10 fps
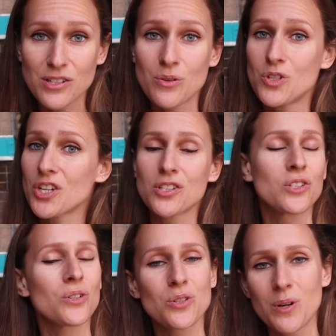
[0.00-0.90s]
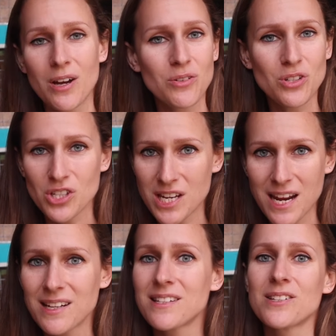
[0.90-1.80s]
So just search around your
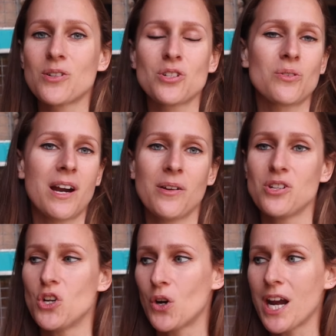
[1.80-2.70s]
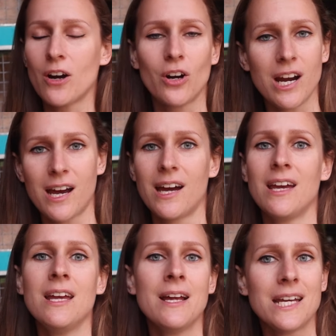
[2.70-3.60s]
state, search around your area,